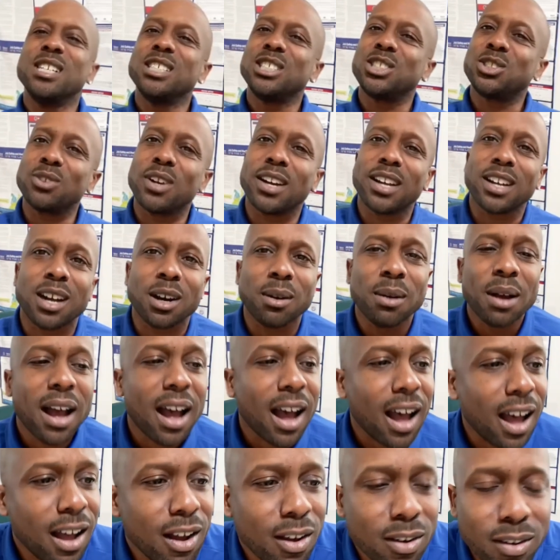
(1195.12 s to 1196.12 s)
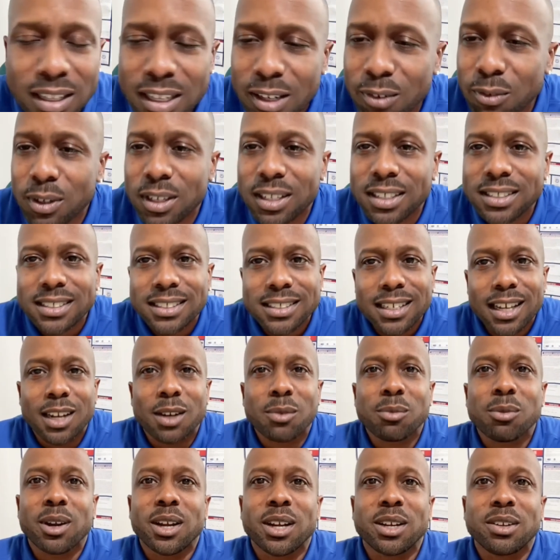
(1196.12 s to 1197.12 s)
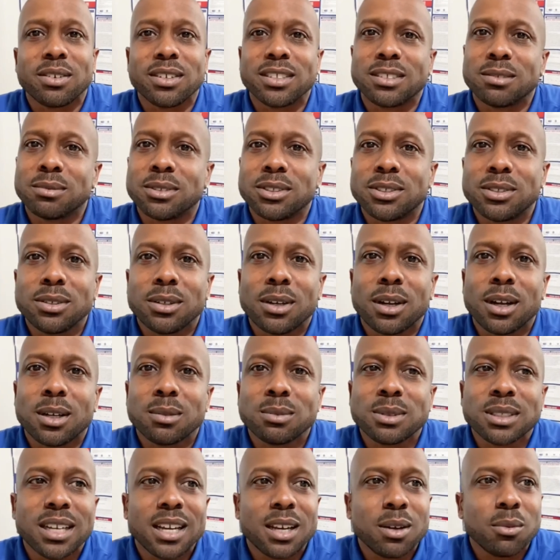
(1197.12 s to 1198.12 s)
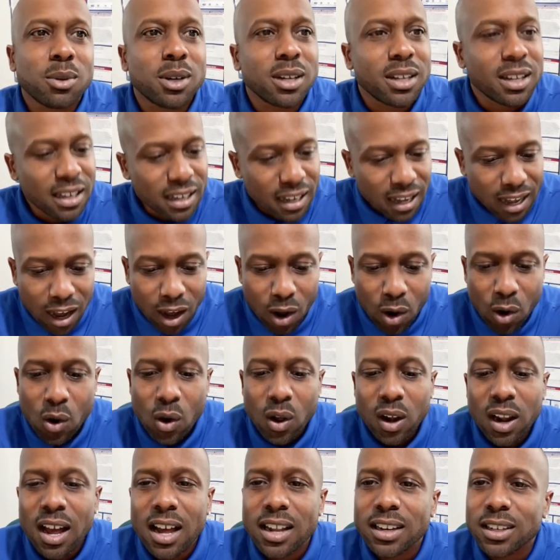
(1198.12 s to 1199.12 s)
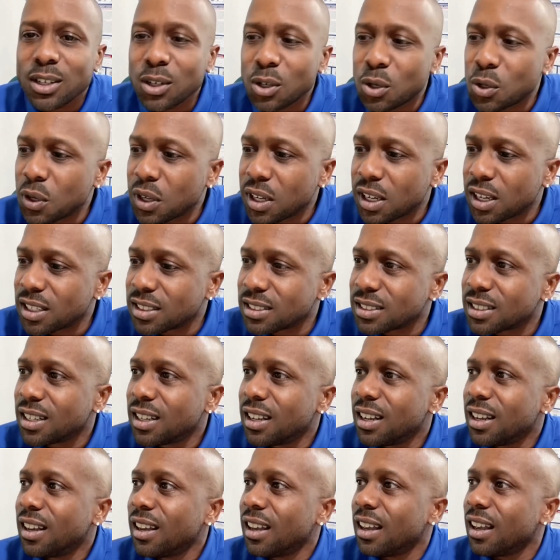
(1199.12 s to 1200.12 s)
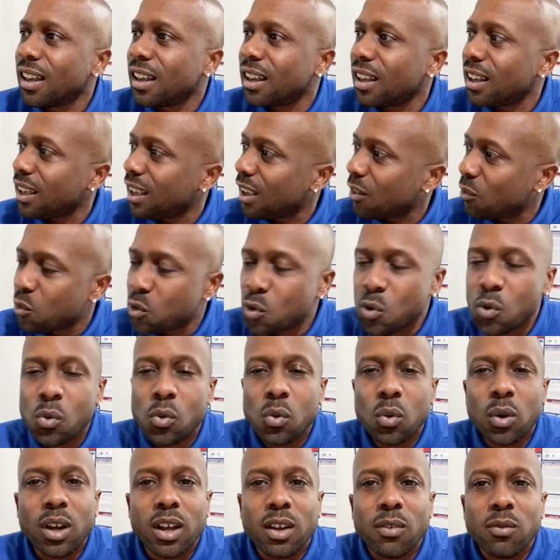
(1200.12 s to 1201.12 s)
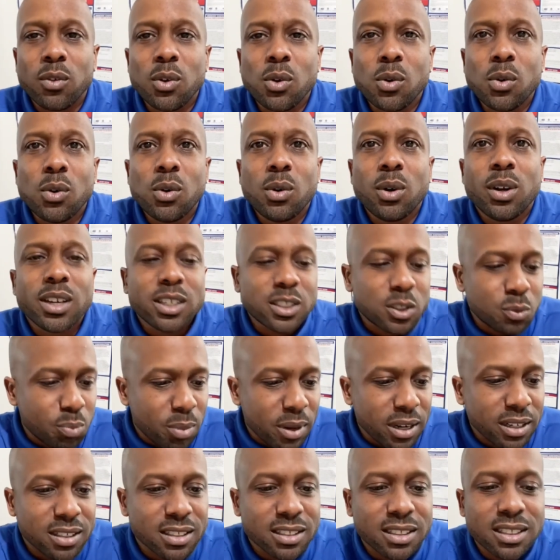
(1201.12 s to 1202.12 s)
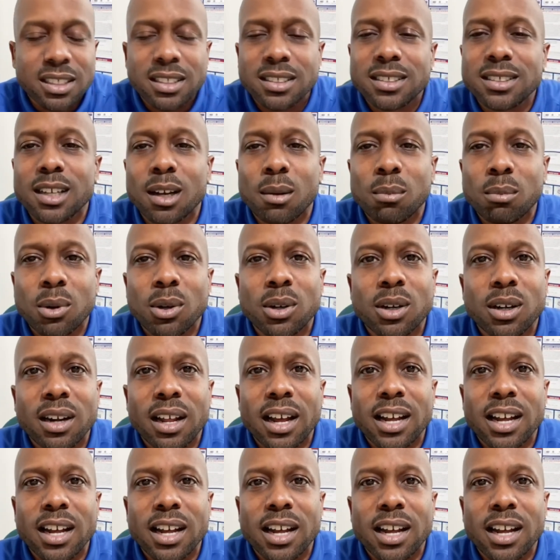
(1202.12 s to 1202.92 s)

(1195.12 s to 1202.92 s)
Straight up. I don't even really celebrate Christmas, you know what I'm saying? But all I know is if you if you expect to see something under